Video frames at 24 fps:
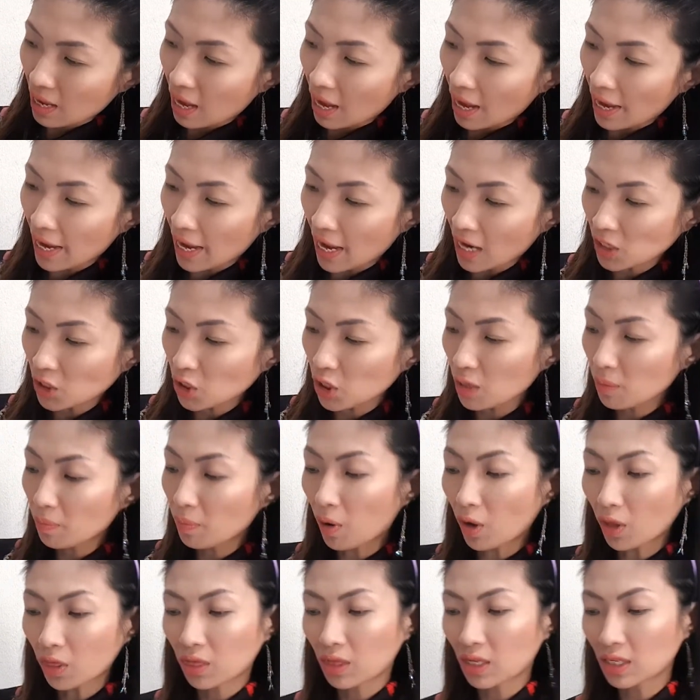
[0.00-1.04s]
I actually
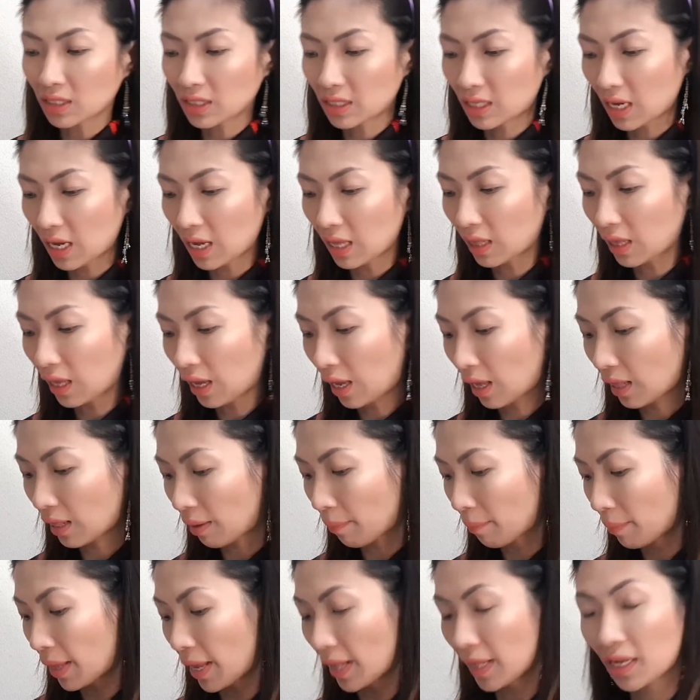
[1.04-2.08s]
bought this kit and
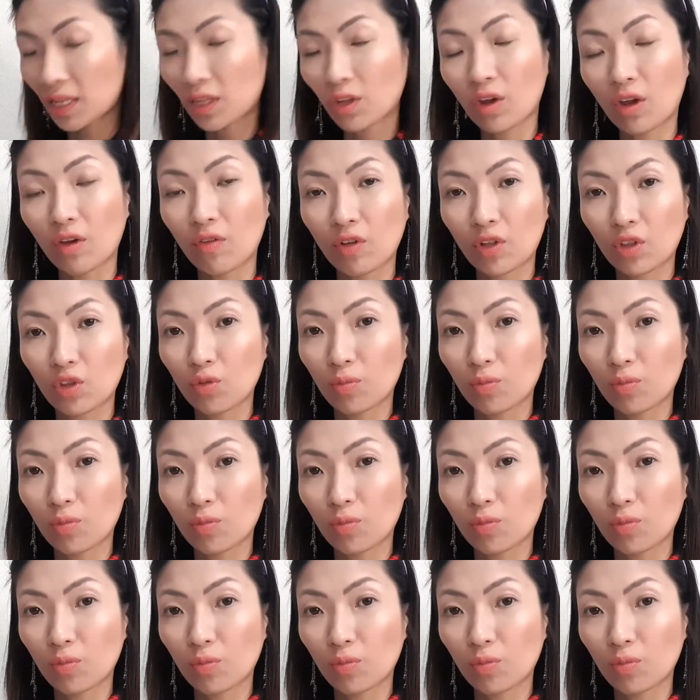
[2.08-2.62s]
I'm planning to give it